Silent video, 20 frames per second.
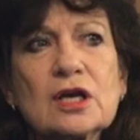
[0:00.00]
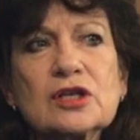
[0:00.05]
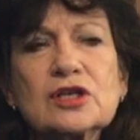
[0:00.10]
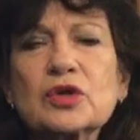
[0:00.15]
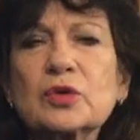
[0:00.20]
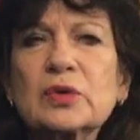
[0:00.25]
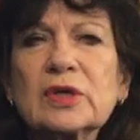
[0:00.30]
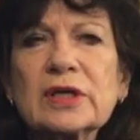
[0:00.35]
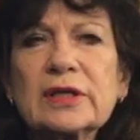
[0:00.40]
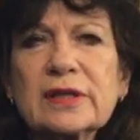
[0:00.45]

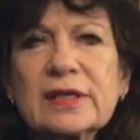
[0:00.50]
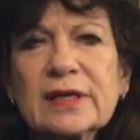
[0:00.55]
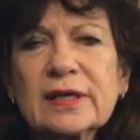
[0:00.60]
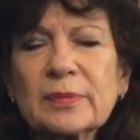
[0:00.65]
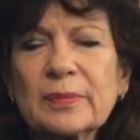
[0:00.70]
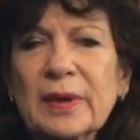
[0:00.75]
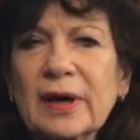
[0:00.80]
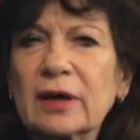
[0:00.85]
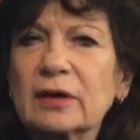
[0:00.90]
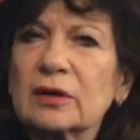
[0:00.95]
So when I think
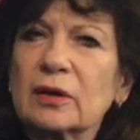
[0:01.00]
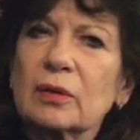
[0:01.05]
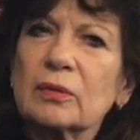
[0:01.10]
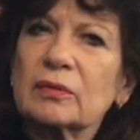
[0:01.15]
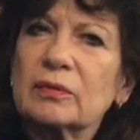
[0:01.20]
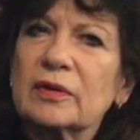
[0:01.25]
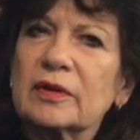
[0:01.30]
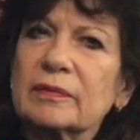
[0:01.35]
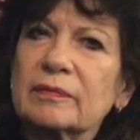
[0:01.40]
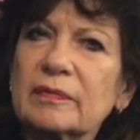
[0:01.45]
about
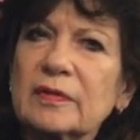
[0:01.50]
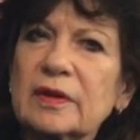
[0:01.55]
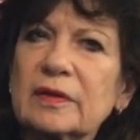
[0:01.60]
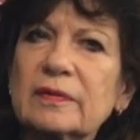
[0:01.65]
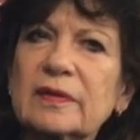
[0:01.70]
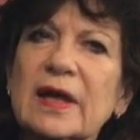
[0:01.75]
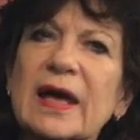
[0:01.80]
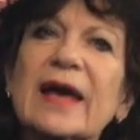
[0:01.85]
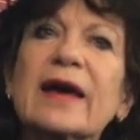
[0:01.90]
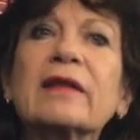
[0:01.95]

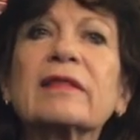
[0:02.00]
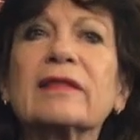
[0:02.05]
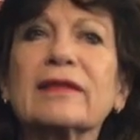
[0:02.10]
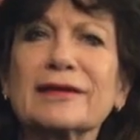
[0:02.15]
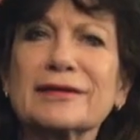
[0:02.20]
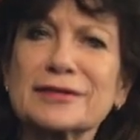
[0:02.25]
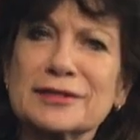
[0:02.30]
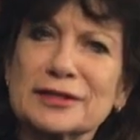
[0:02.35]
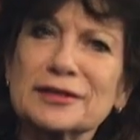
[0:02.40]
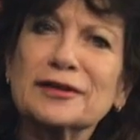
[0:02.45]
the
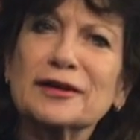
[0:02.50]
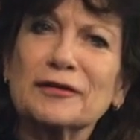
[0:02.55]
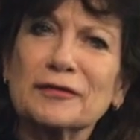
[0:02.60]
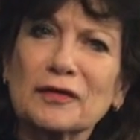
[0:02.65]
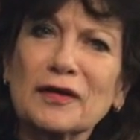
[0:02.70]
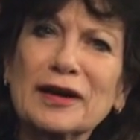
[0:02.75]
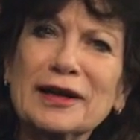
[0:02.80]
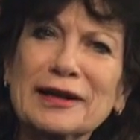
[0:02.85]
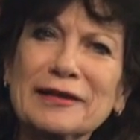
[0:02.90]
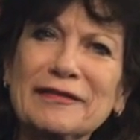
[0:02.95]
ethics
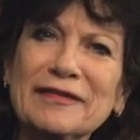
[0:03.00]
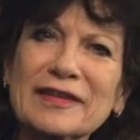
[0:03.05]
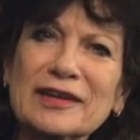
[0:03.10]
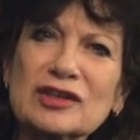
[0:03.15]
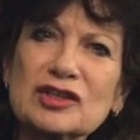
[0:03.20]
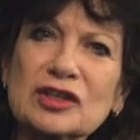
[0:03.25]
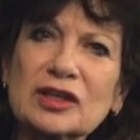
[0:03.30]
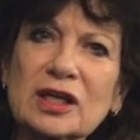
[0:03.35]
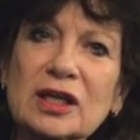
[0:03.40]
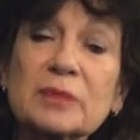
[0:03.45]
of writing
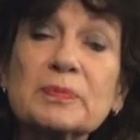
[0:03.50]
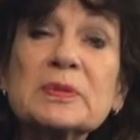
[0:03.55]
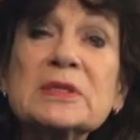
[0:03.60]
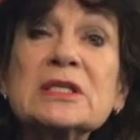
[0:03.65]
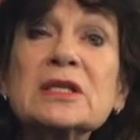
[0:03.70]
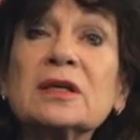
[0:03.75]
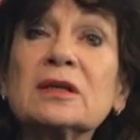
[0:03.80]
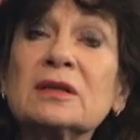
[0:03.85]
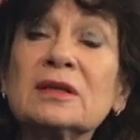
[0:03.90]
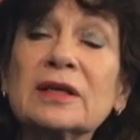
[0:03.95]
fiction, and
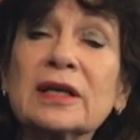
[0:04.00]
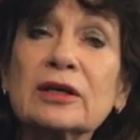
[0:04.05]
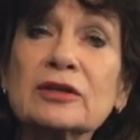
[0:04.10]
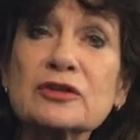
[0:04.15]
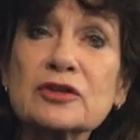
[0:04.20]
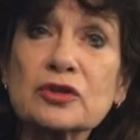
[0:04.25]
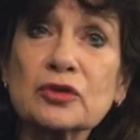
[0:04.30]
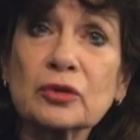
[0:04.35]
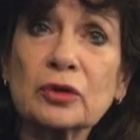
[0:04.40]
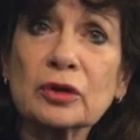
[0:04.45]
particularly
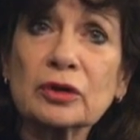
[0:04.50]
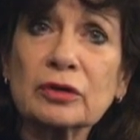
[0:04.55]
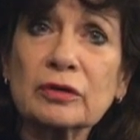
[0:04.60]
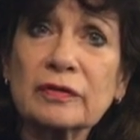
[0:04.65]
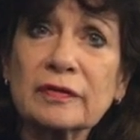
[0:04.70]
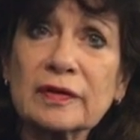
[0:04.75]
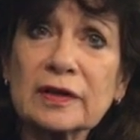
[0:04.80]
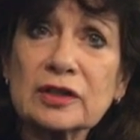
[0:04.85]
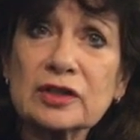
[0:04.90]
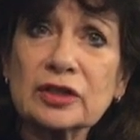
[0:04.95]
historical
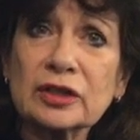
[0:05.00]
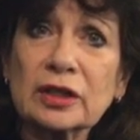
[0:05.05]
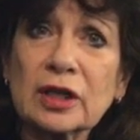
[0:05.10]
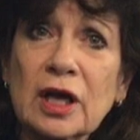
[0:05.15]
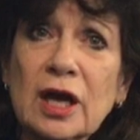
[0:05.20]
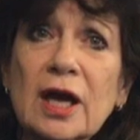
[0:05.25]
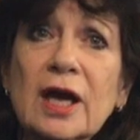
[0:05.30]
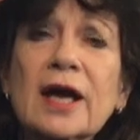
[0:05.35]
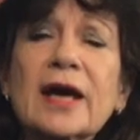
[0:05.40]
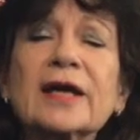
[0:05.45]
fiction,
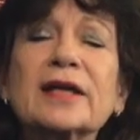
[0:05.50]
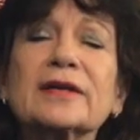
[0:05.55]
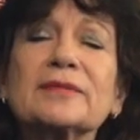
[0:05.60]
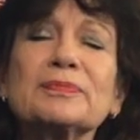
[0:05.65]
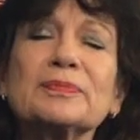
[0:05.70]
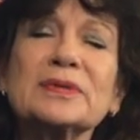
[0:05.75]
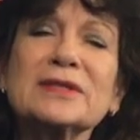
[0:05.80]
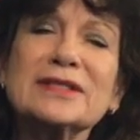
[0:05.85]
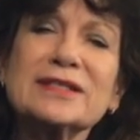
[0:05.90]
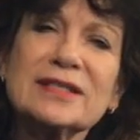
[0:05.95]

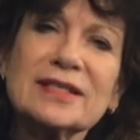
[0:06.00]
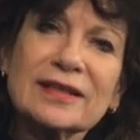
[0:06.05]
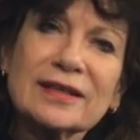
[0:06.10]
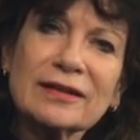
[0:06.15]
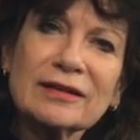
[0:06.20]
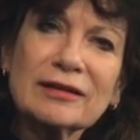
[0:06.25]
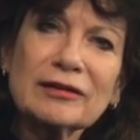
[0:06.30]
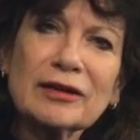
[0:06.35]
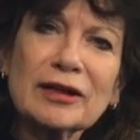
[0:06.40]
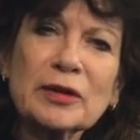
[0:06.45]
and
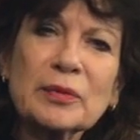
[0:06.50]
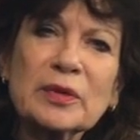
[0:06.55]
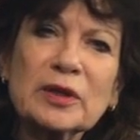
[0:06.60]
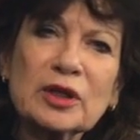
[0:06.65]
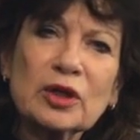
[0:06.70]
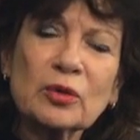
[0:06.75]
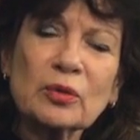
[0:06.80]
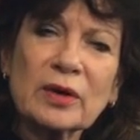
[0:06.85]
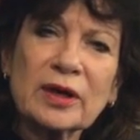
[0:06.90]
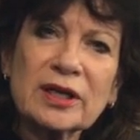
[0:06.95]
particularly
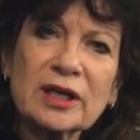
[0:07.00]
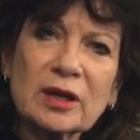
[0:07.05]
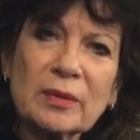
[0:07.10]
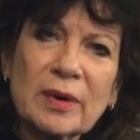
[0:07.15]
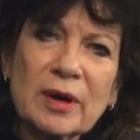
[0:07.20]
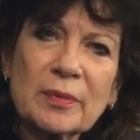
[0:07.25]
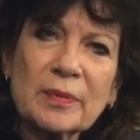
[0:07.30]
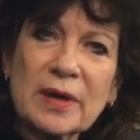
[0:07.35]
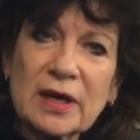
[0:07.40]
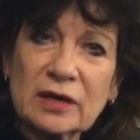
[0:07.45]
when you're writing
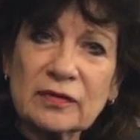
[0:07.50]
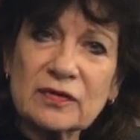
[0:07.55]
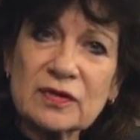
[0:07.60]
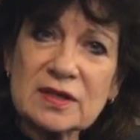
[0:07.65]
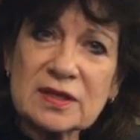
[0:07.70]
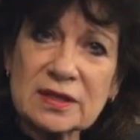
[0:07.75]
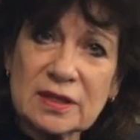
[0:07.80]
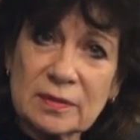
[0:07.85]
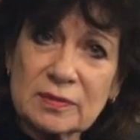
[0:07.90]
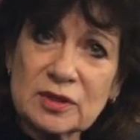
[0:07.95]
about
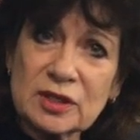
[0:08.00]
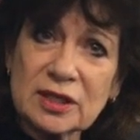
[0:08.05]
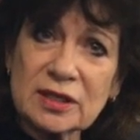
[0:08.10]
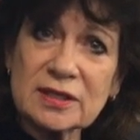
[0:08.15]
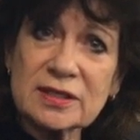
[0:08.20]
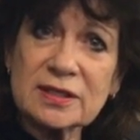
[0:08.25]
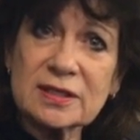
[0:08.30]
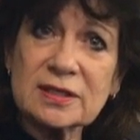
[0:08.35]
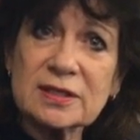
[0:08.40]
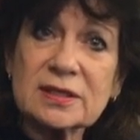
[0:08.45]
painful
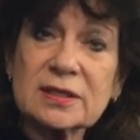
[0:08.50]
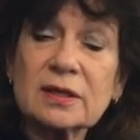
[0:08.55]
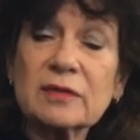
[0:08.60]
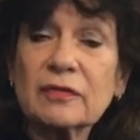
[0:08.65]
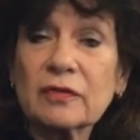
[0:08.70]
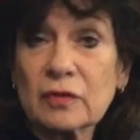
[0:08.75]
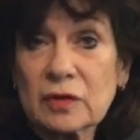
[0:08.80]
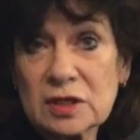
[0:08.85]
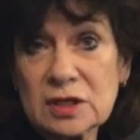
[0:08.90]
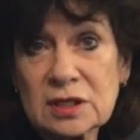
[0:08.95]
subjects,
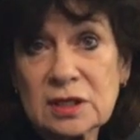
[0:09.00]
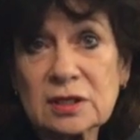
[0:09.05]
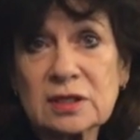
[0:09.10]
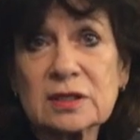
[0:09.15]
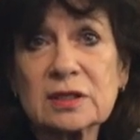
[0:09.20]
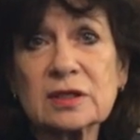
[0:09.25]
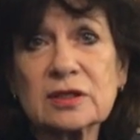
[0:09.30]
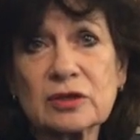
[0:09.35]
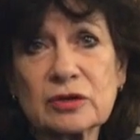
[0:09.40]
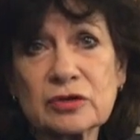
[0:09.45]
for
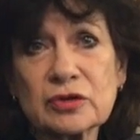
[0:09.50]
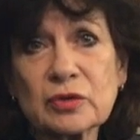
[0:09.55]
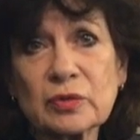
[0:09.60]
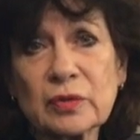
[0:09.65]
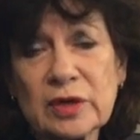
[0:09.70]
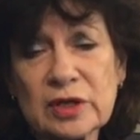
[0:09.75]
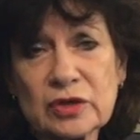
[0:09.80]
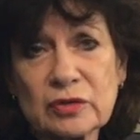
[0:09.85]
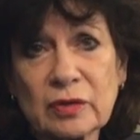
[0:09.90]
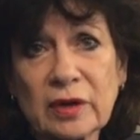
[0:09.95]
instance, the Tulsa
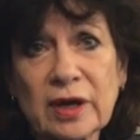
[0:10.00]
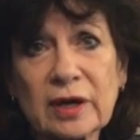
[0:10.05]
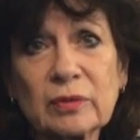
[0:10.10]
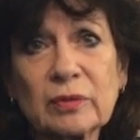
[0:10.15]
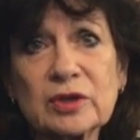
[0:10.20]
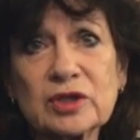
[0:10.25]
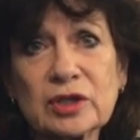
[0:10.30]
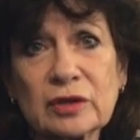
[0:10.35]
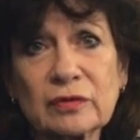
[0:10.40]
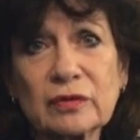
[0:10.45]
Race Riot,
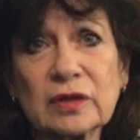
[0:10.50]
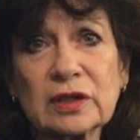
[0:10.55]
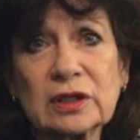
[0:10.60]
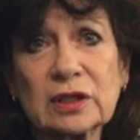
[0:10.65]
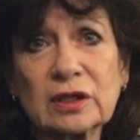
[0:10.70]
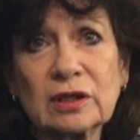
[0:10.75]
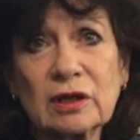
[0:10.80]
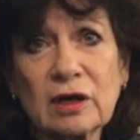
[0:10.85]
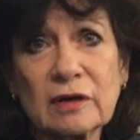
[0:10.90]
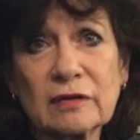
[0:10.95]
which I've written
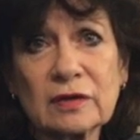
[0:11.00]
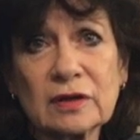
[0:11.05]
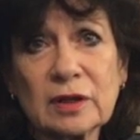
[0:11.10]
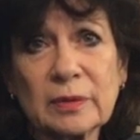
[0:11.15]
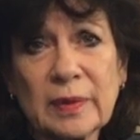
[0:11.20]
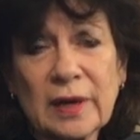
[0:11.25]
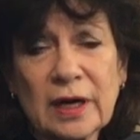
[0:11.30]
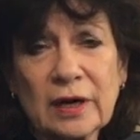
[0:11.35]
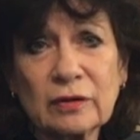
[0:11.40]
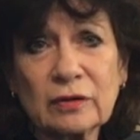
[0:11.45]
a novel
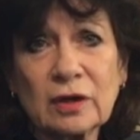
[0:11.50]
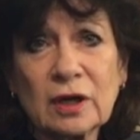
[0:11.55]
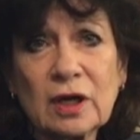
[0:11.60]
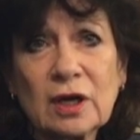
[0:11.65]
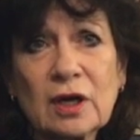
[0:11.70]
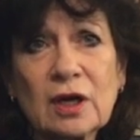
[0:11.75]
about,